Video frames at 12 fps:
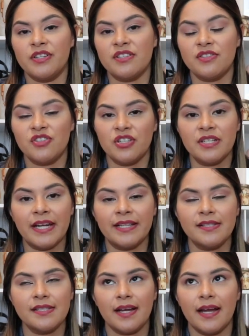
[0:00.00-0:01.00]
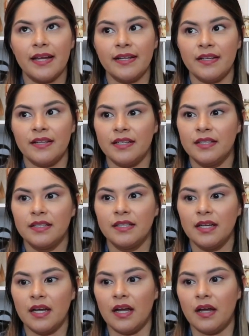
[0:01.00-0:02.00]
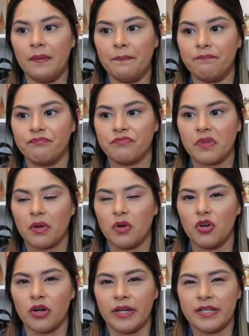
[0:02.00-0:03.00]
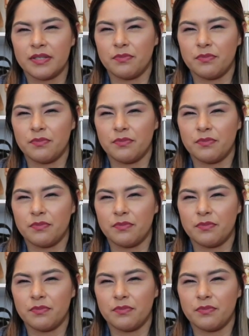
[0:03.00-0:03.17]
Just she tends to kind of grunt